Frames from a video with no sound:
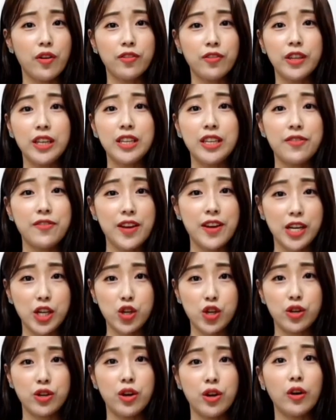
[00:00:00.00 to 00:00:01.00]
of the
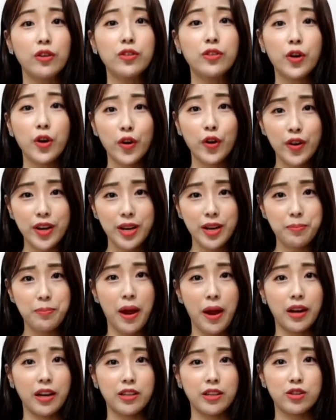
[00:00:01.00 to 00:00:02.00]
division of Korean
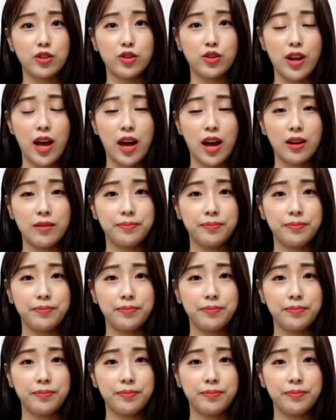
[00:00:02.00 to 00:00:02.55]
Peninsula,